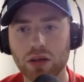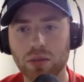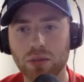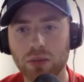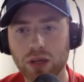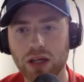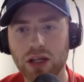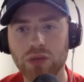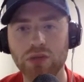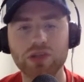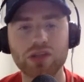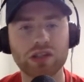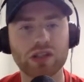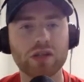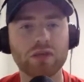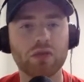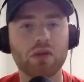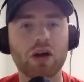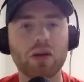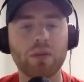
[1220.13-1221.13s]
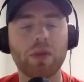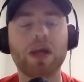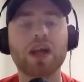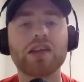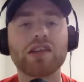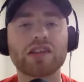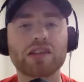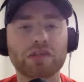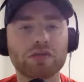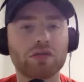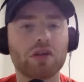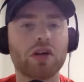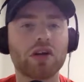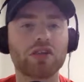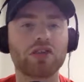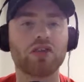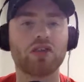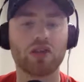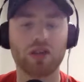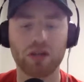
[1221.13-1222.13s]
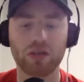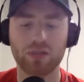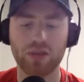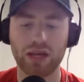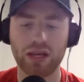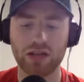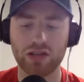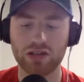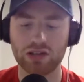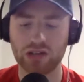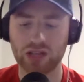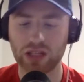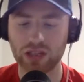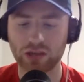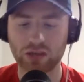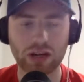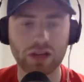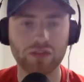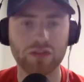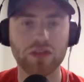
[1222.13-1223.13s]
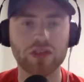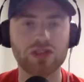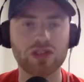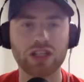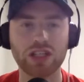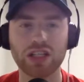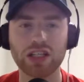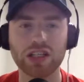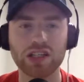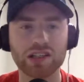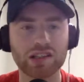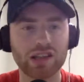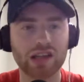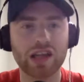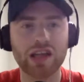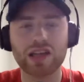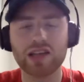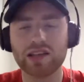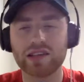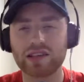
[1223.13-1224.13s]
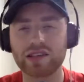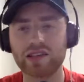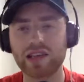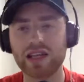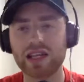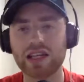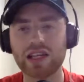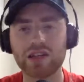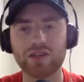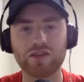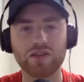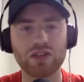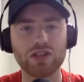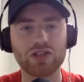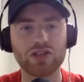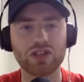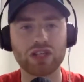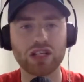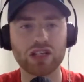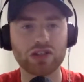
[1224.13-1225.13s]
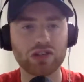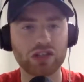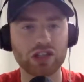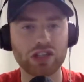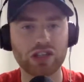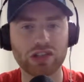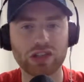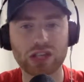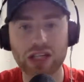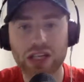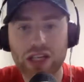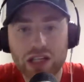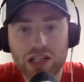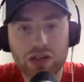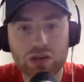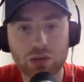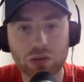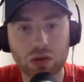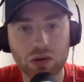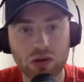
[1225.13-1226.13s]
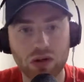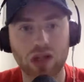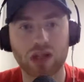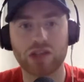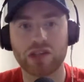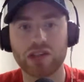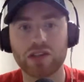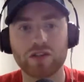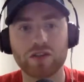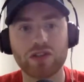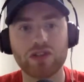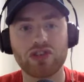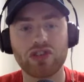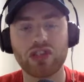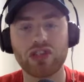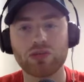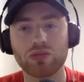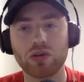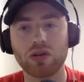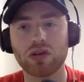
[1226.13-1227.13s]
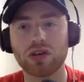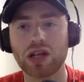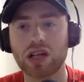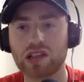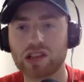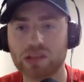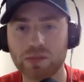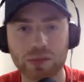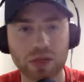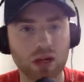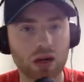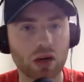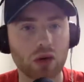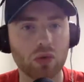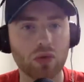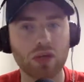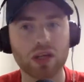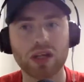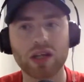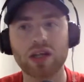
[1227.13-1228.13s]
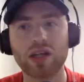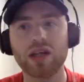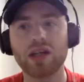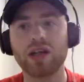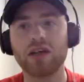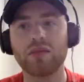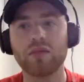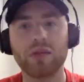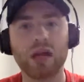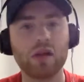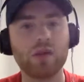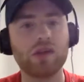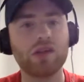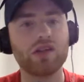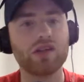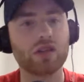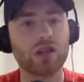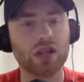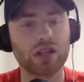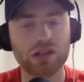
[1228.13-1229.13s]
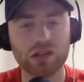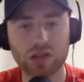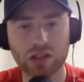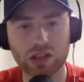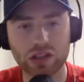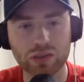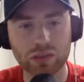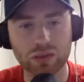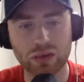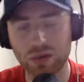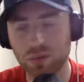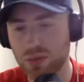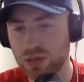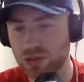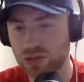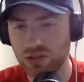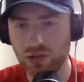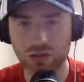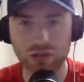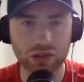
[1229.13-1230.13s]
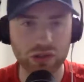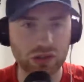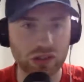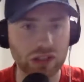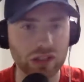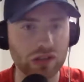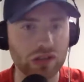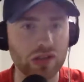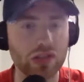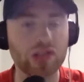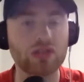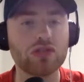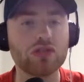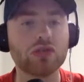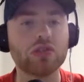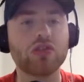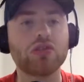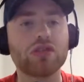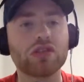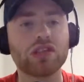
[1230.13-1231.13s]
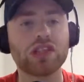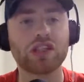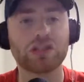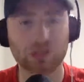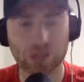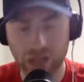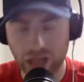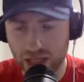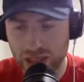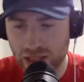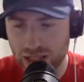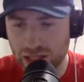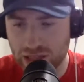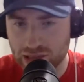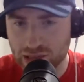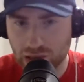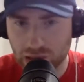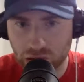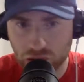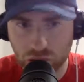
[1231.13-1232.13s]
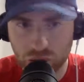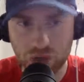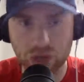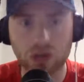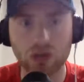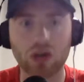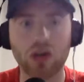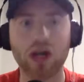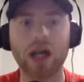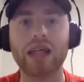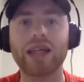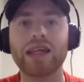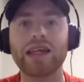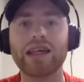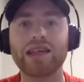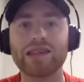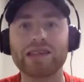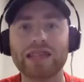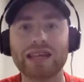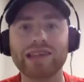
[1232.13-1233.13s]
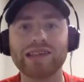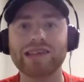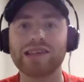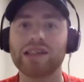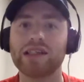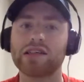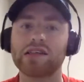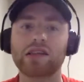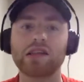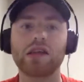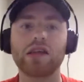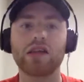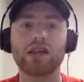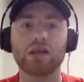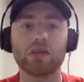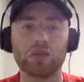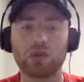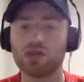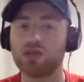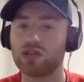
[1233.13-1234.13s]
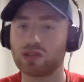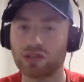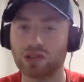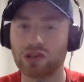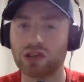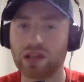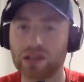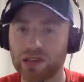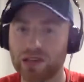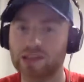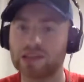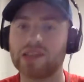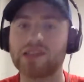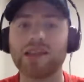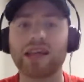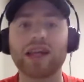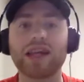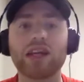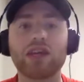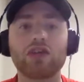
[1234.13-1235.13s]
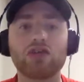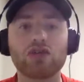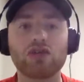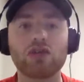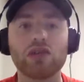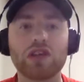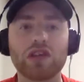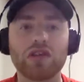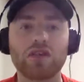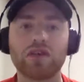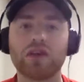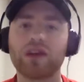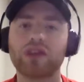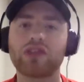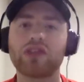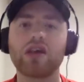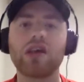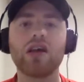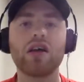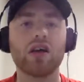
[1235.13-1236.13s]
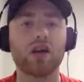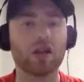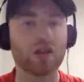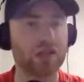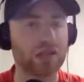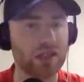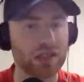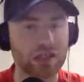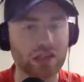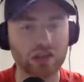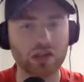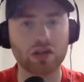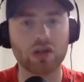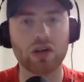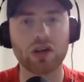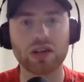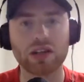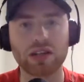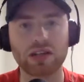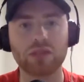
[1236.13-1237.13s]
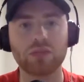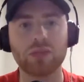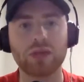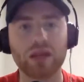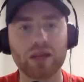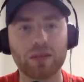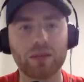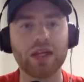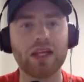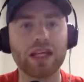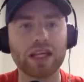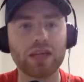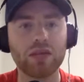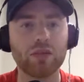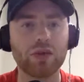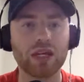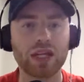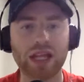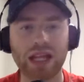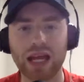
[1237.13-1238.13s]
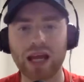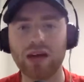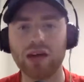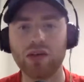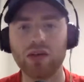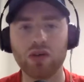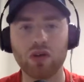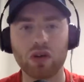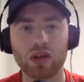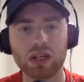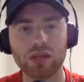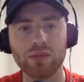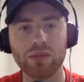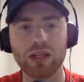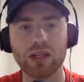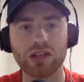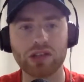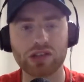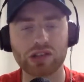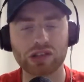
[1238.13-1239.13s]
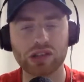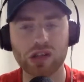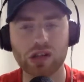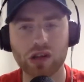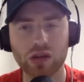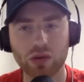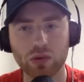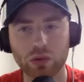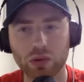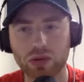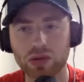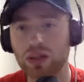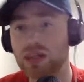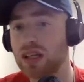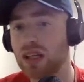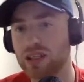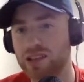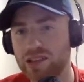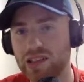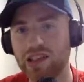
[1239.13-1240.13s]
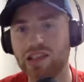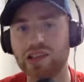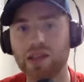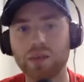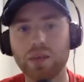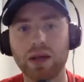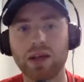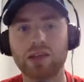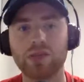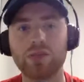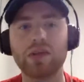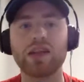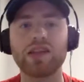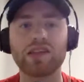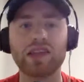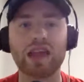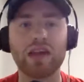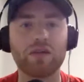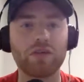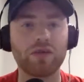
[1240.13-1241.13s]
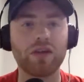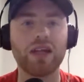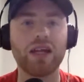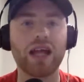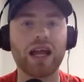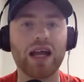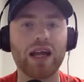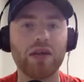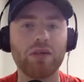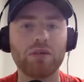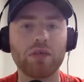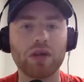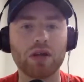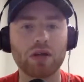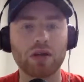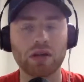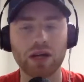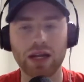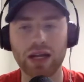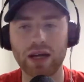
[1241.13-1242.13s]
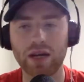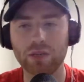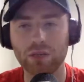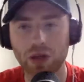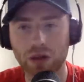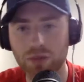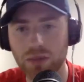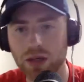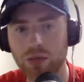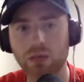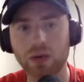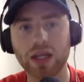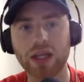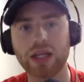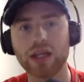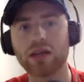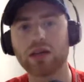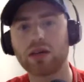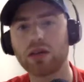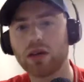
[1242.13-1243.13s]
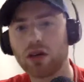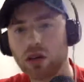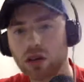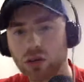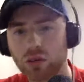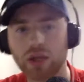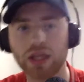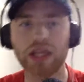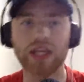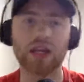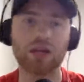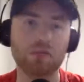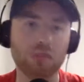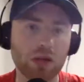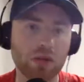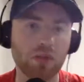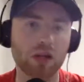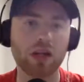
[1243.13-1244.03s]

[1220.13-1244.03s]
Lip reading: he was at the right place at the right time and just had great finishing. You can see his finishing is world class. His finishing is world class. He's a bit older. Maybe he's not in his prime, but still he's doing good things. And he's the sort of guy that does this. That can do this for us. I don't think he's a guy that can play week in, week out, 90 minutes or like 60 plus minutes every game, like midweek on the weekend.